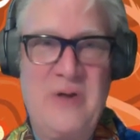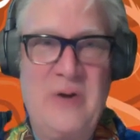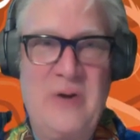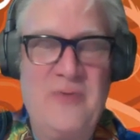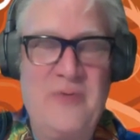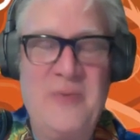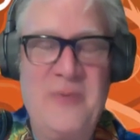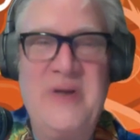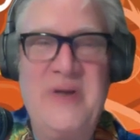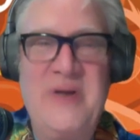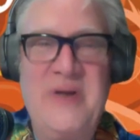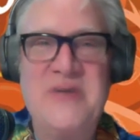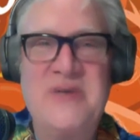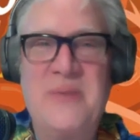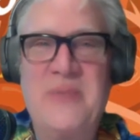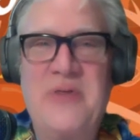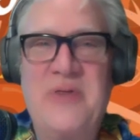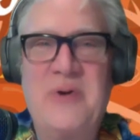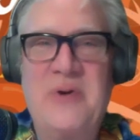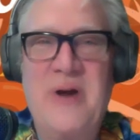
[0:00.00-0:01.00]
me,
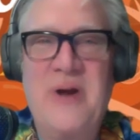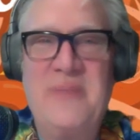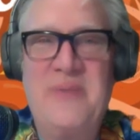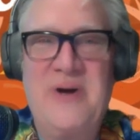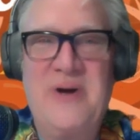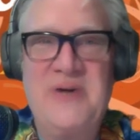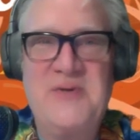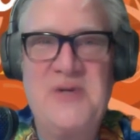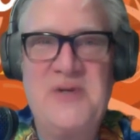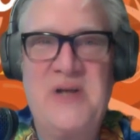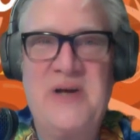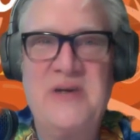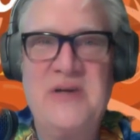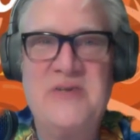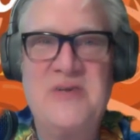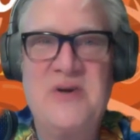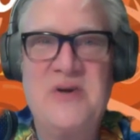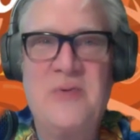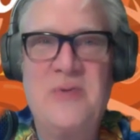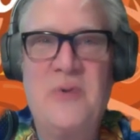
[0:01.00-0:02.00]
some of the great
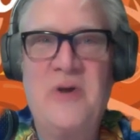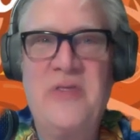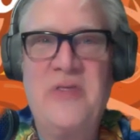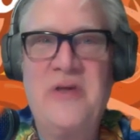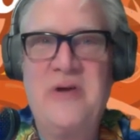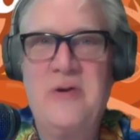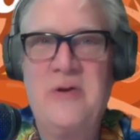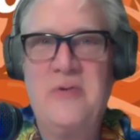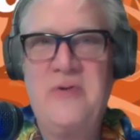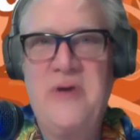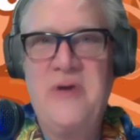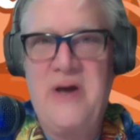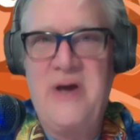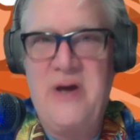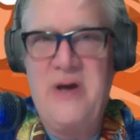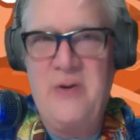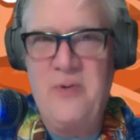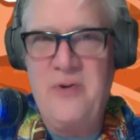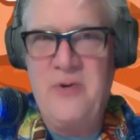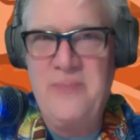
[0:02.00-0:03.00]
punchlines are where they go
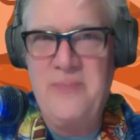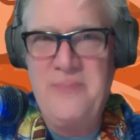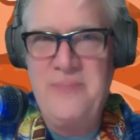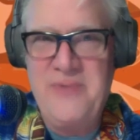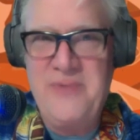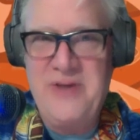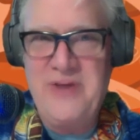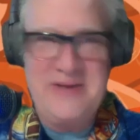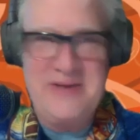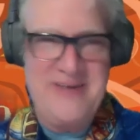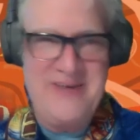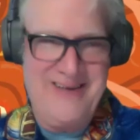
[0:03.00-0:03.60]
down. Like